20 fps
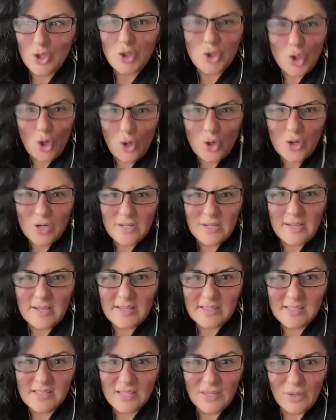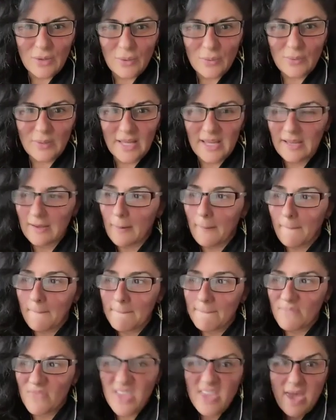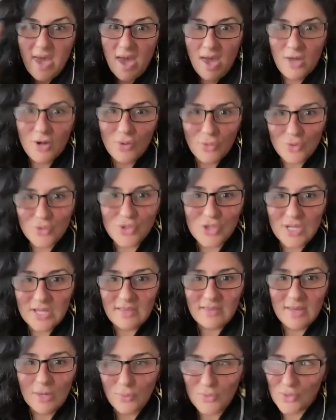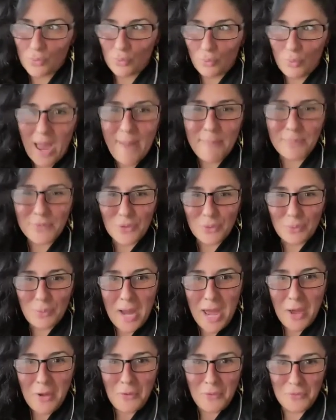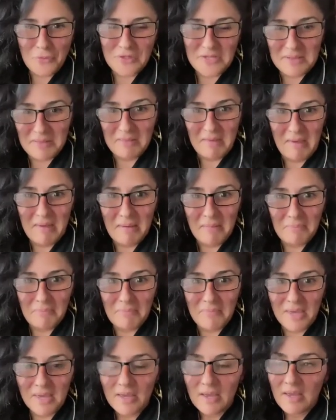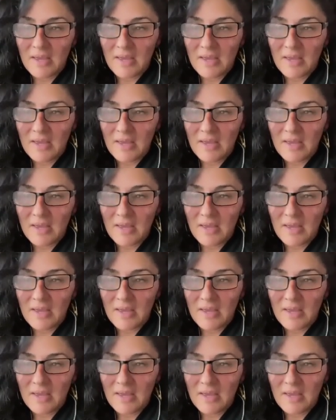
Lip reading: darkness, you know, like the energy that was wrapped around them.